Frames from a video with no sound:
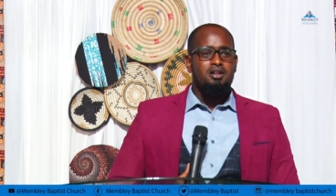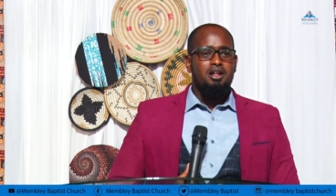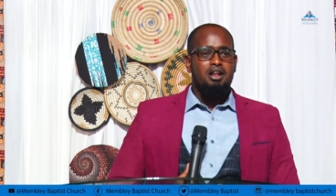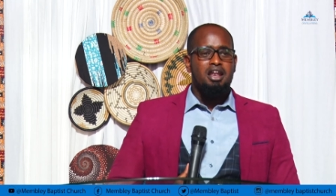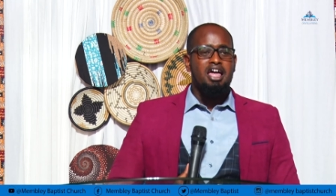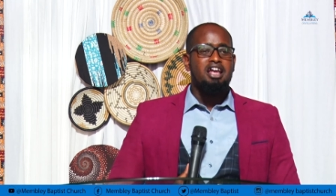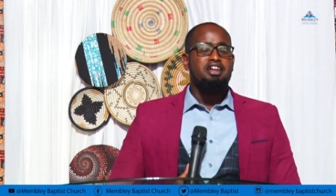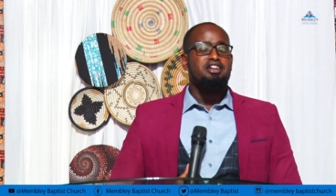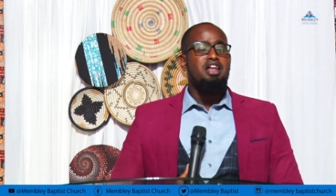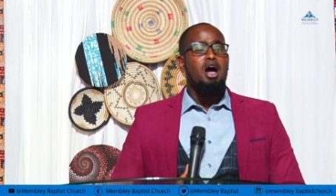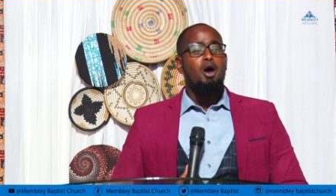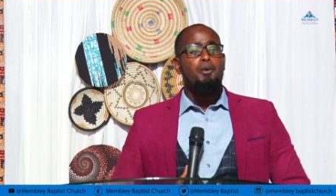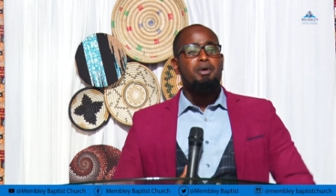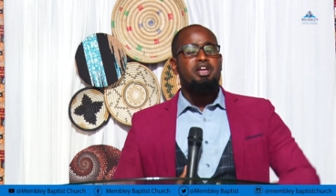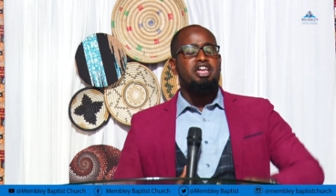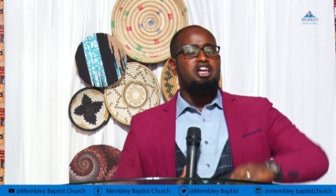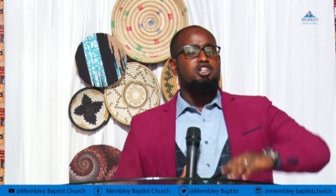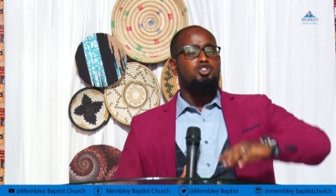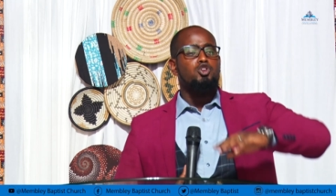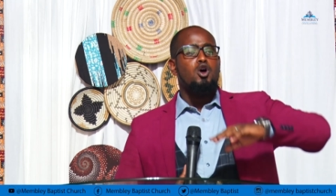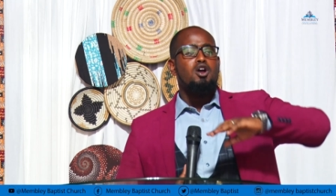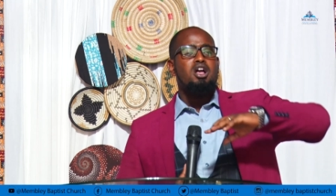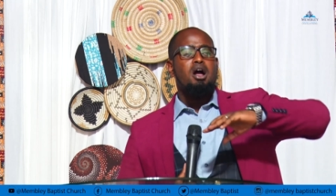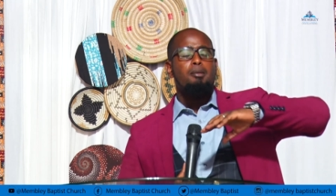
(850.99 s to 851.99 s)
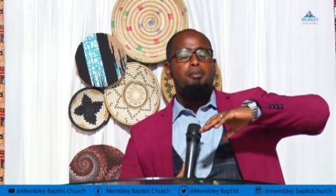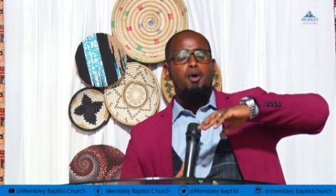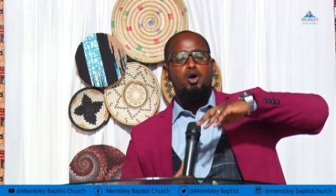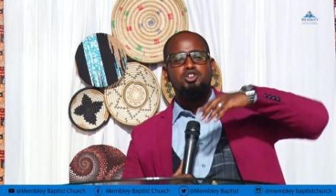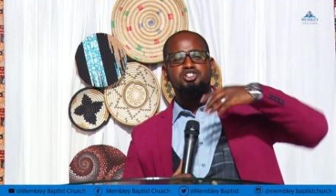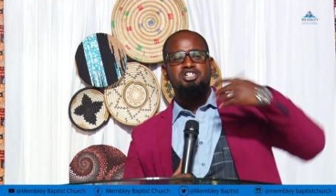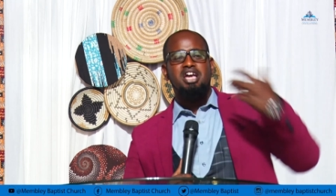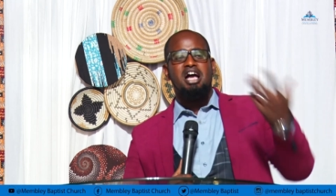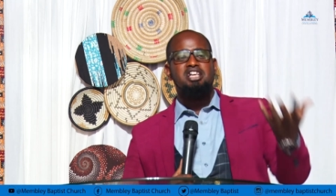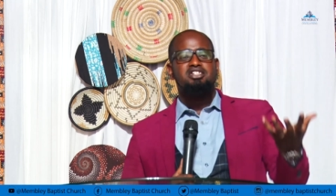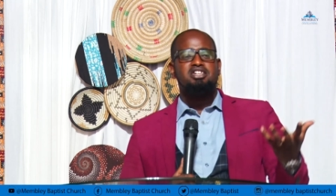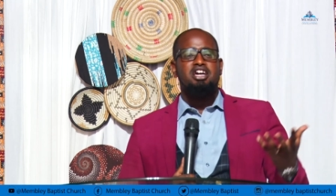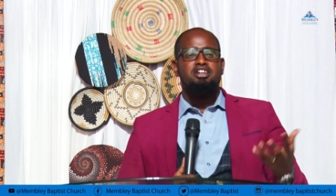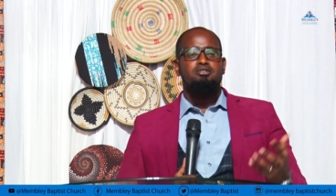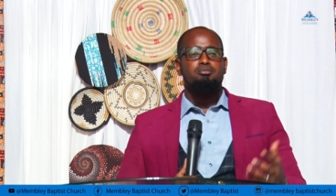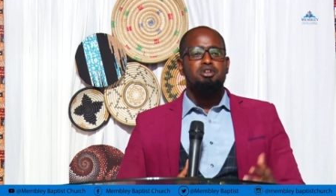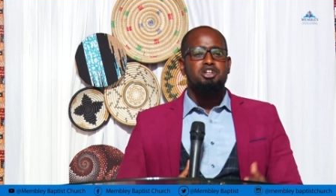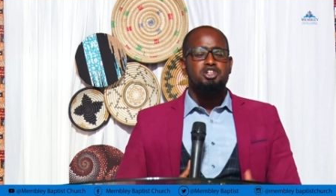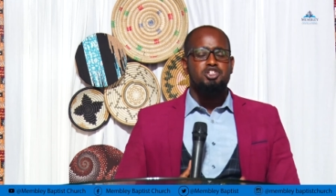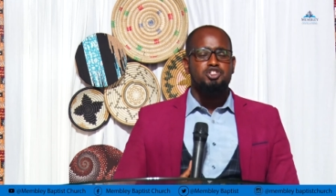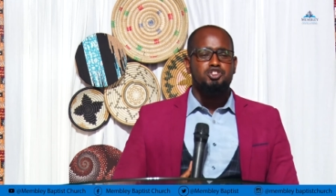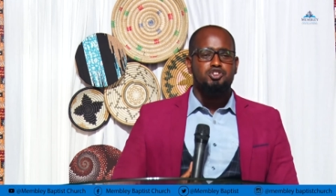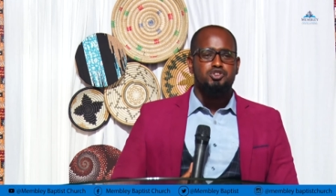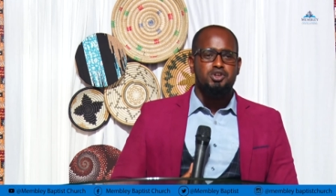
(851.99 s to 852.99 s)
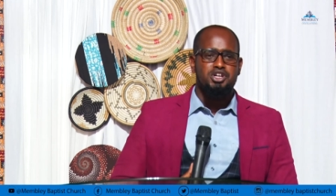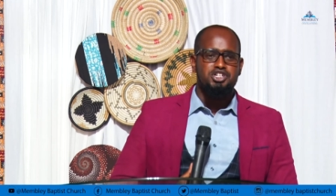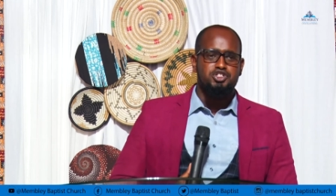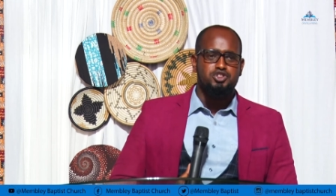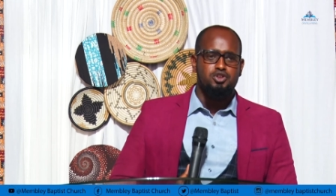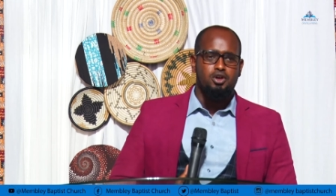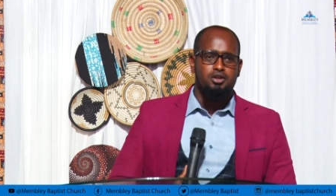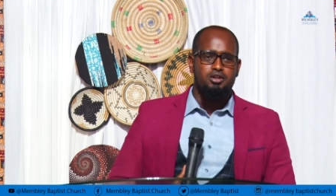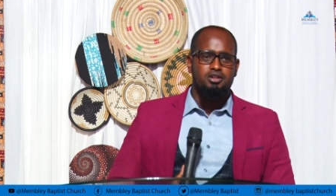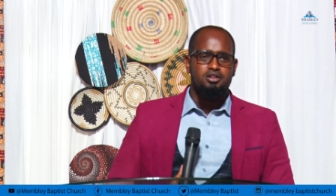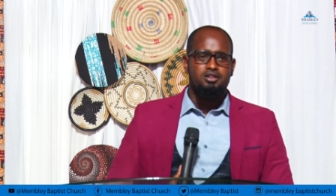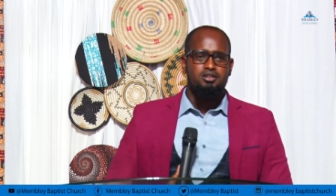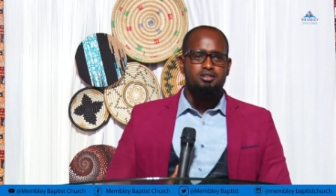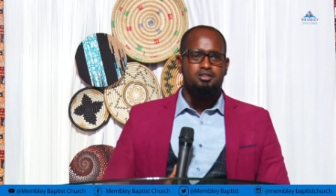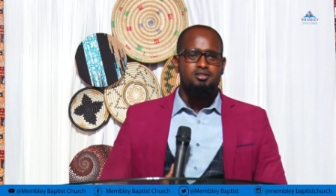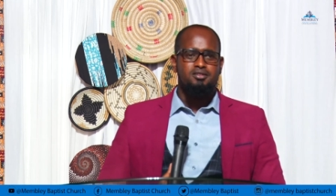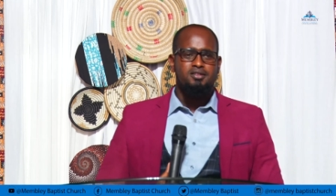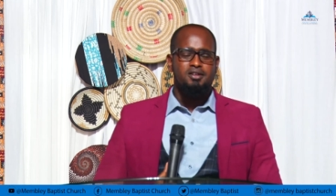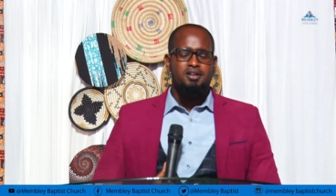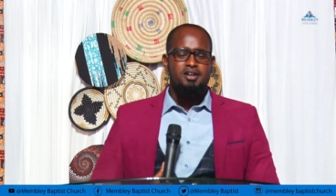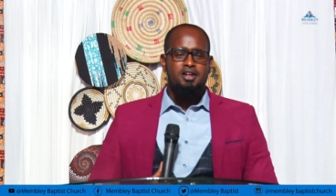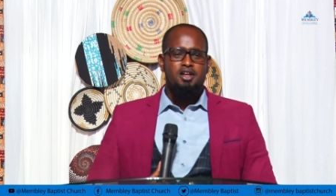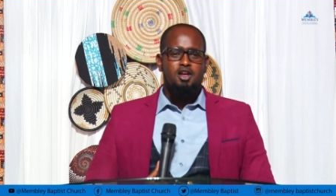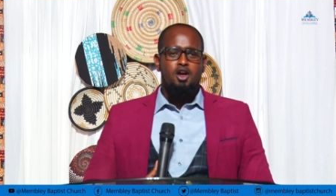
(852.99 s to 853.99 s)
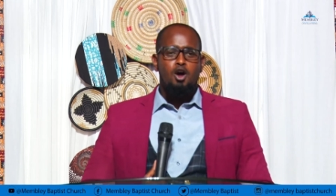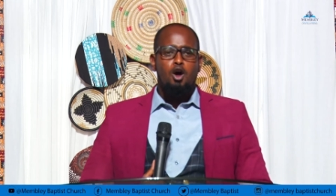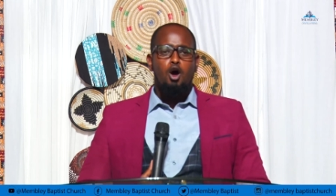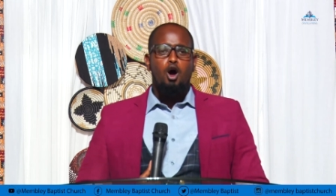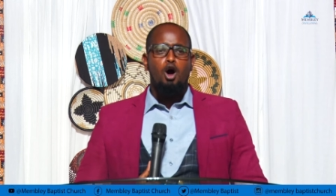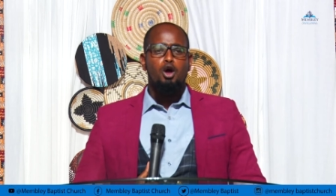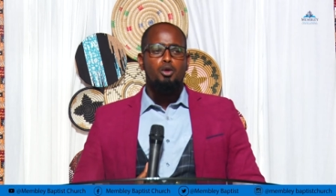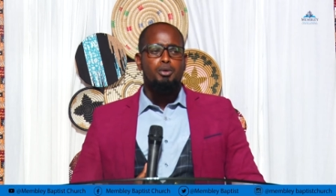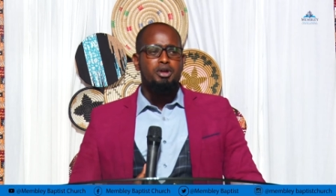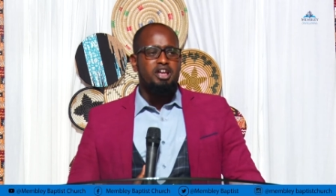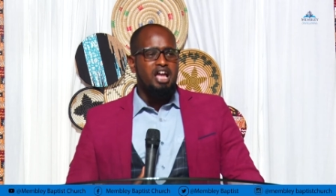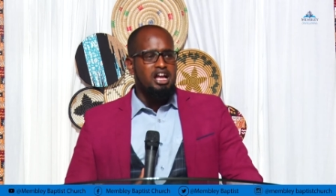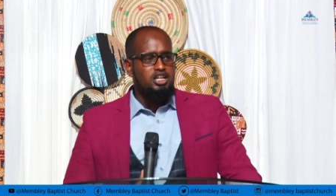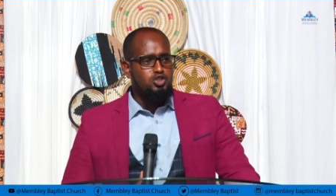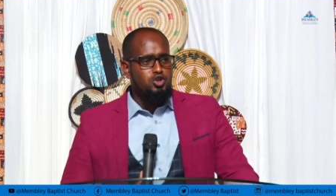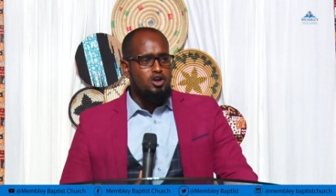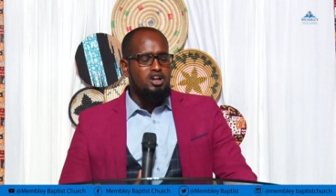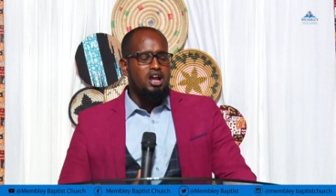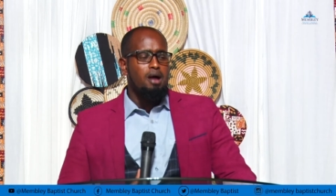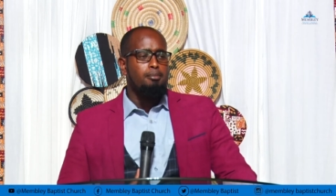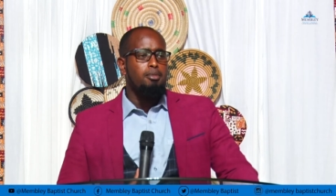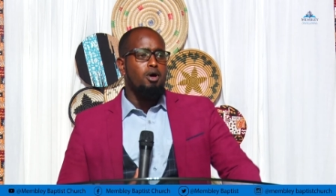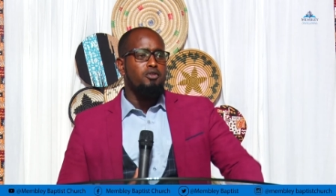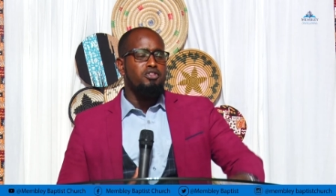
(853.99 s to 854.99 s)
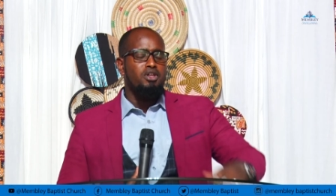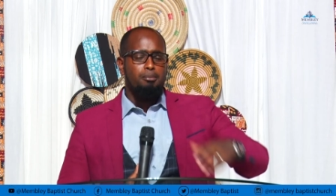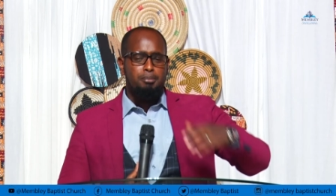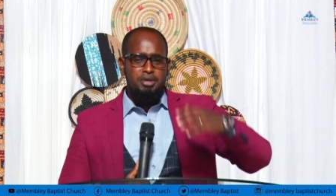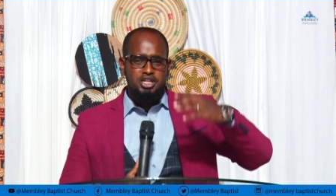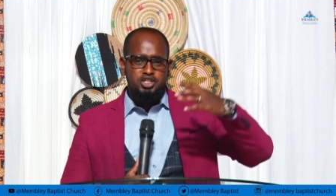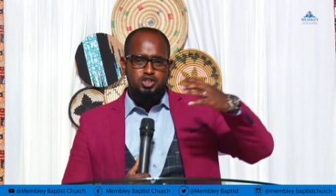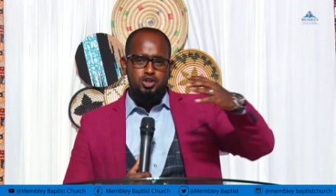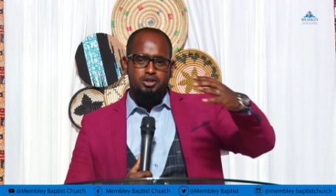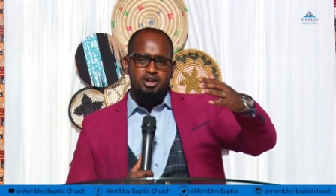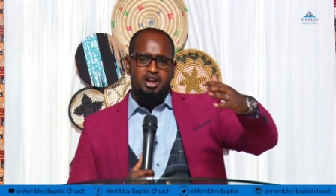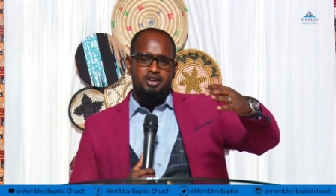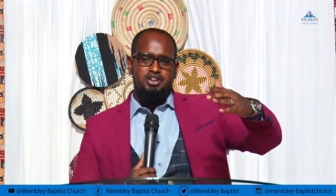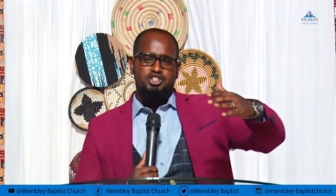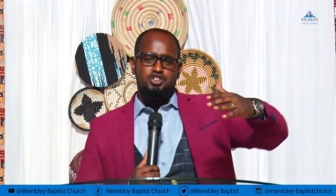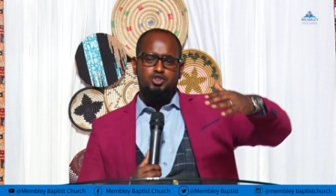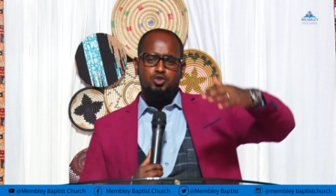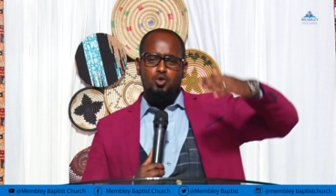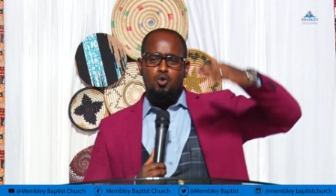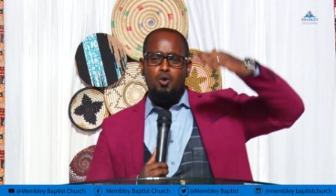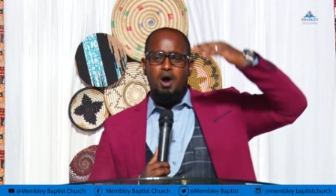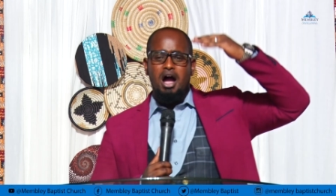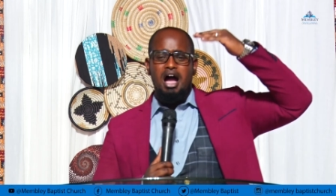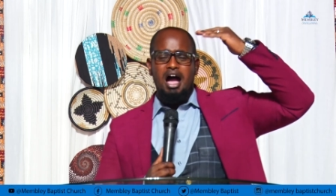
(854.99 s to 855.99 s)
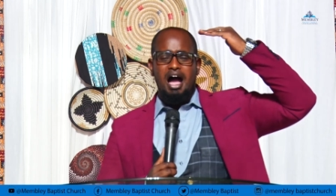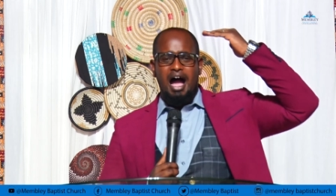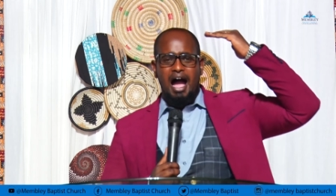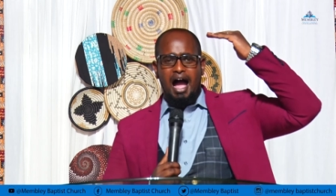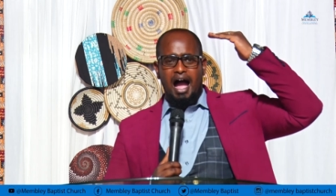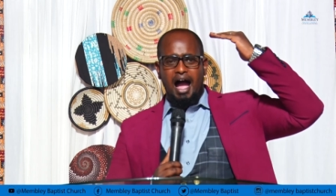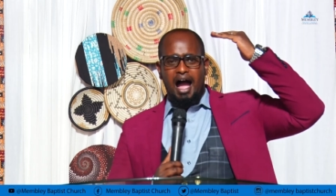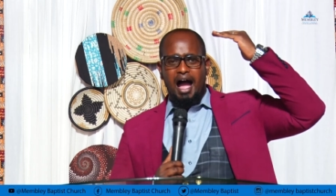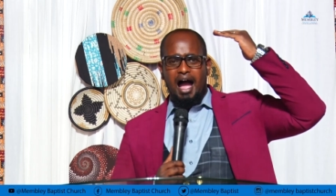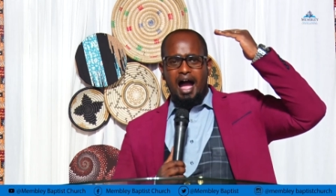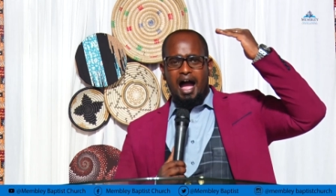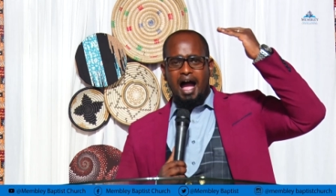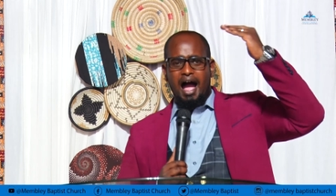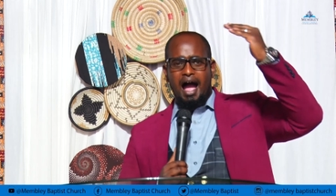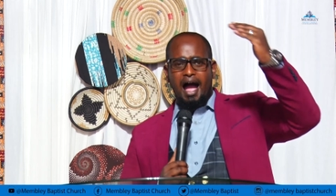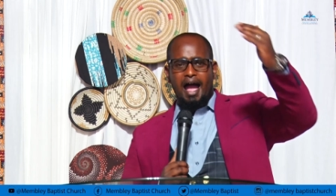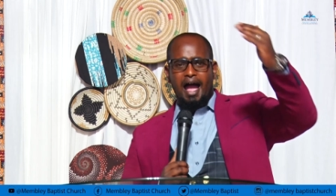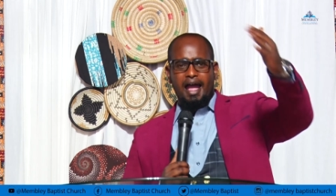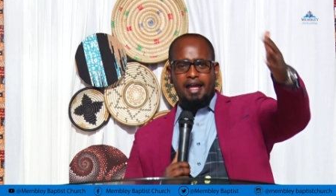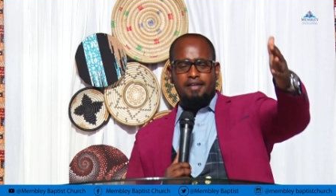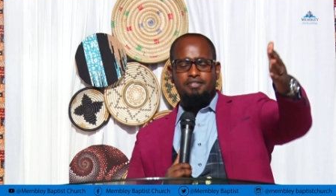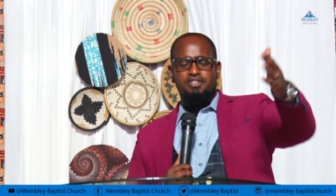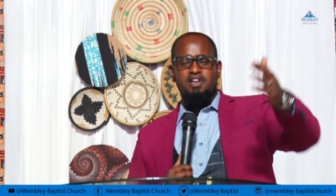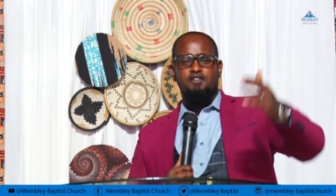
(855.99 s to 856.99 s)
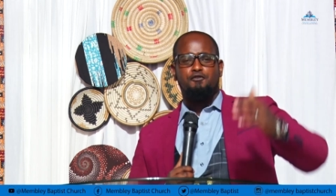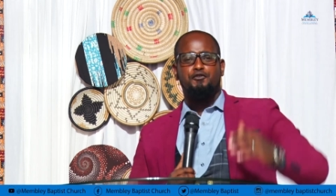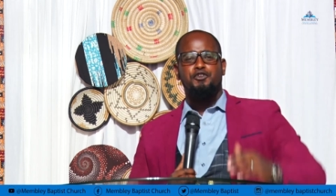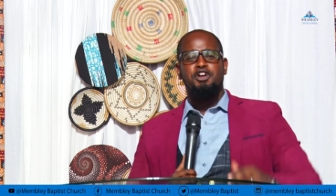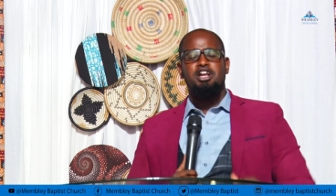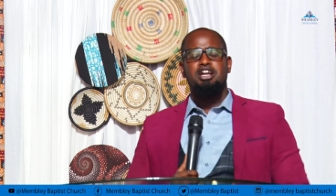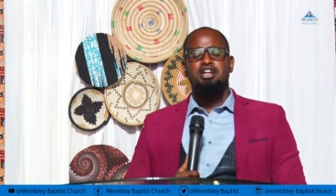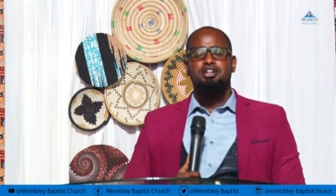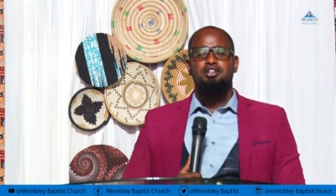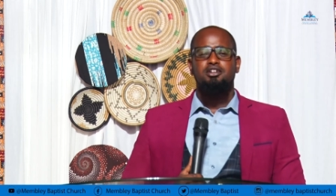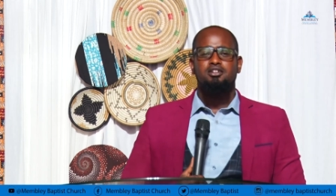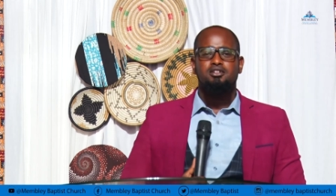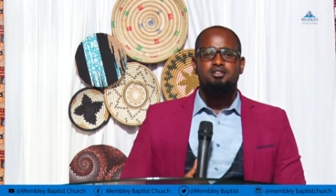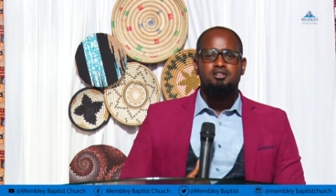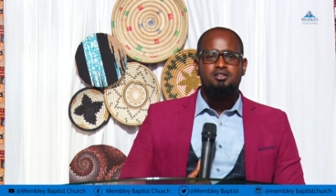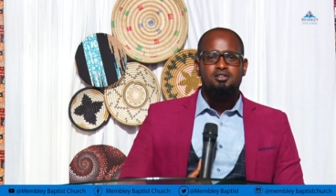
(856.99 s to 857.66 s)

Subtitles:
Like now we can talk about church administration, or we can talk about the missionaries who are in the field.